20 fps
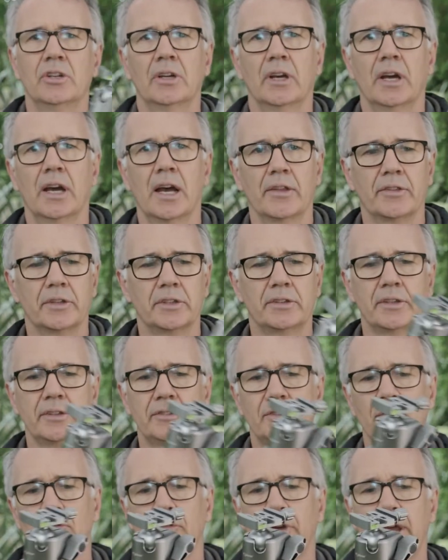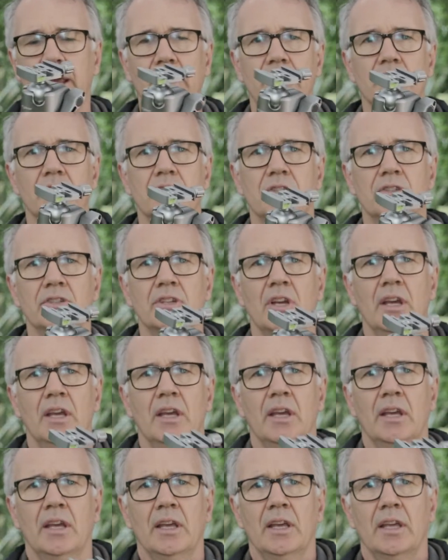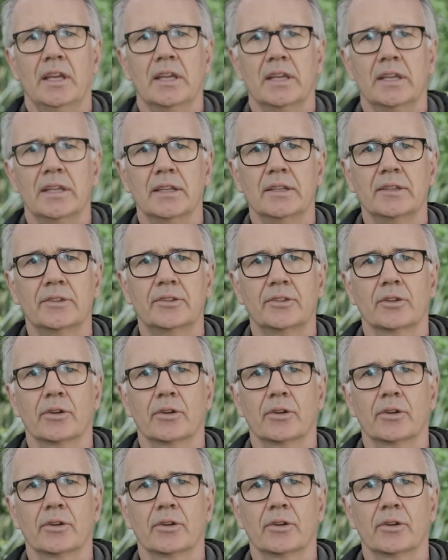The disadvantage is,